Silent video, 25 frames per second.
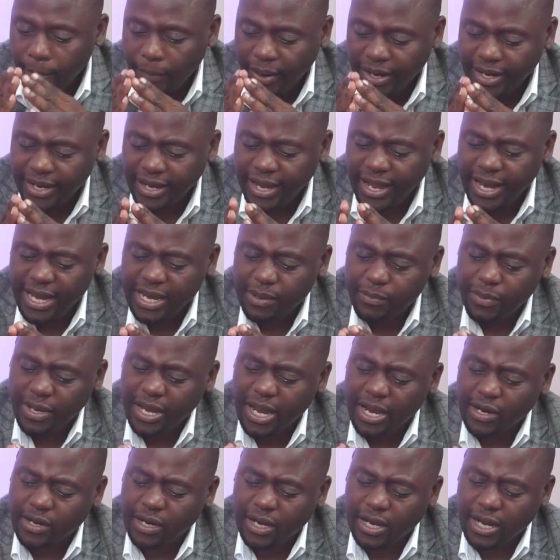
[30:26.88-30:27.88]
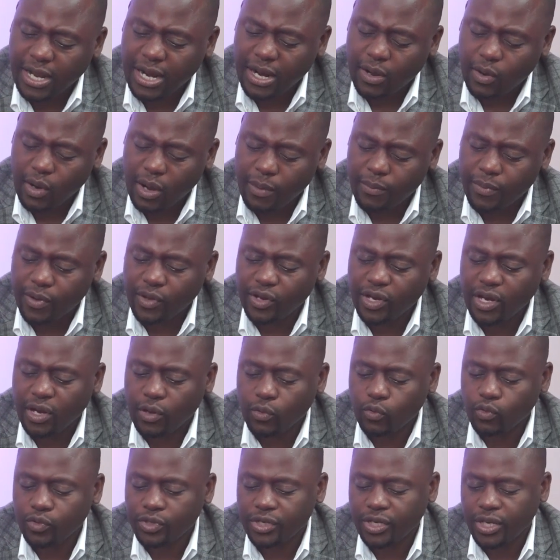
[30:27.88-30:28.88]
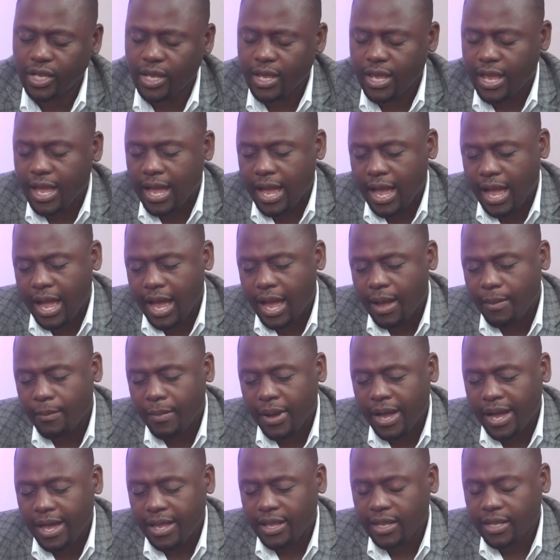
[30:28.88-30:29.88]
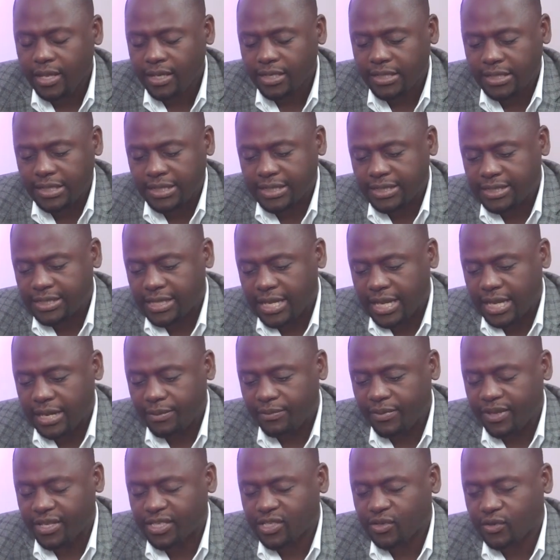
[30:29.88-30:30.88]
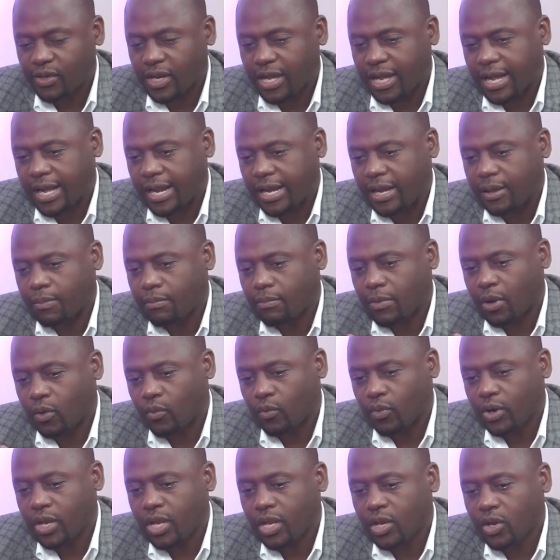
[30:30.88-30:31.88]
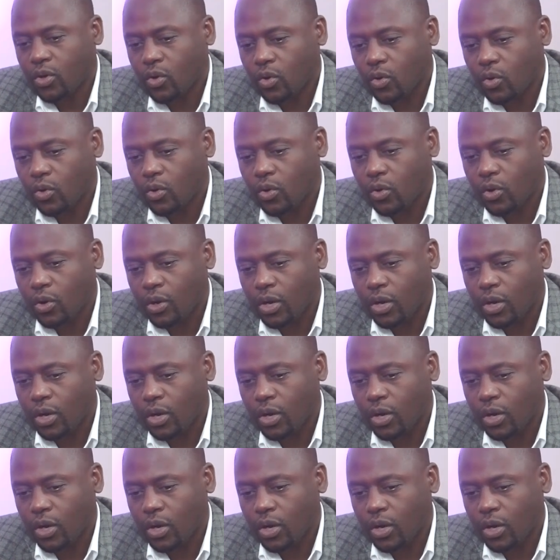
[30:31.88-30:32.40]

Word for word: But in can't mean and Takaragamba and Woody, am I desired because of Karem Maudindo,